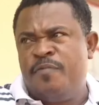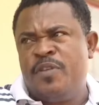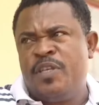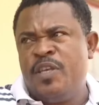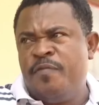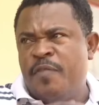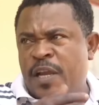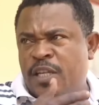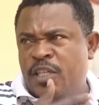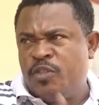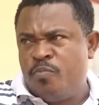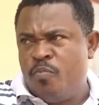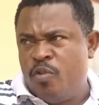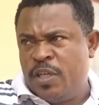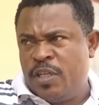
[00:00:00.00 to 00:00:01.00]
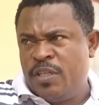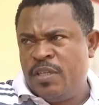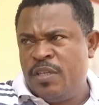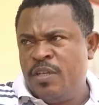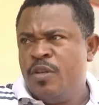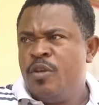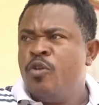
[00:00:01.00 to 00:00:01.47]
if you give her this money.
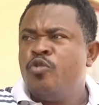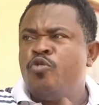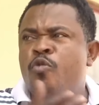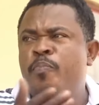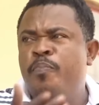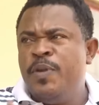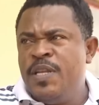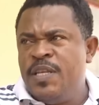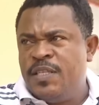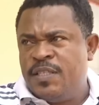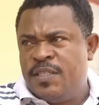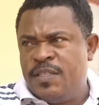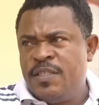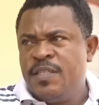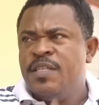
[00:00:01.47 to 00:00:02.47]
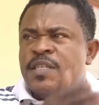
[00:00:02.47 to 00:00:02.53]
So please,